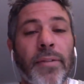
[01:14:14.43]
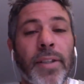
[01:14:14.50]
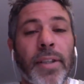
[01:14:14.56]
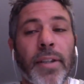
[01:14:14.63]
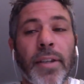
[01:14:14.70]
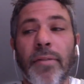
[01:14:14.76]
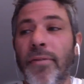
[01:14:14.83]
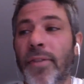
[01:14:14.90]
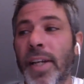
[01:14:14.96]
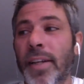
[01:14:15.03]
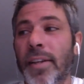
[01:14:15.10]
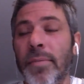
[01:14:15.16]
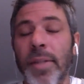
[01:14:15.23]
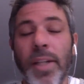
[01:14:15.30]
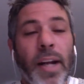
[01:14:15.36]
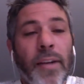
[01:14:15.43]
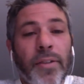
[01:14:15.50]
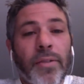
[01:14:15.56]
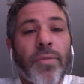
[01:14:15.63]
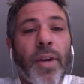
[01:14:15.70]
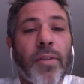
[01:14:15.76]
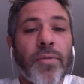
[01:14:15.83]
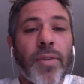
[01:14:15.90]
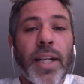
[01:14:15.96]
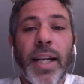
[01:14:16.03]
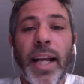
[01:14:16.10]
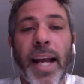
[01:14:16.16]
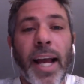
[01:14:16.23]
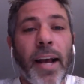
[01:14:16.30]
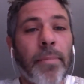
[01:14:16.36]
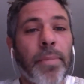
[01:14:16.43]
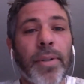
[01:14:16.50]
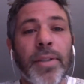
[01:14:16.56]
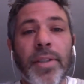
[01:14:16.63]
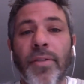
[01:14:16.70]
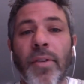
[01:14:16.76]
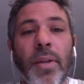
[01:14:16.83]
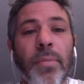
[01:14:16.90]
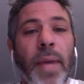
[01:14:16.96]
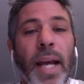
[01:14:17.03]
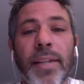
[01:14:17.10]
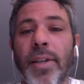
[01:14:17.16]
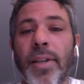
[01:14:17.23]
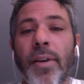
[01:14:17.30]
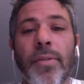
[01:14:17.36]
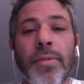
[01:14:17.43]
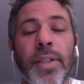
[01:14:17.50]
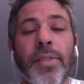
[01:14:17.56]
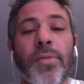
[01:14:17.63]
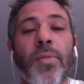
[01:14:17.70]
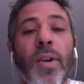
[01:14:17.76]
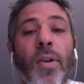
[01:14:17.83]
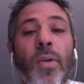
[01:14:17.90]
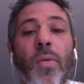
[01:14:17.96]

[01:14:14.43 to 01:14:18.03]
You don't have to configure them. You don't have to run relay outputs from the Masso.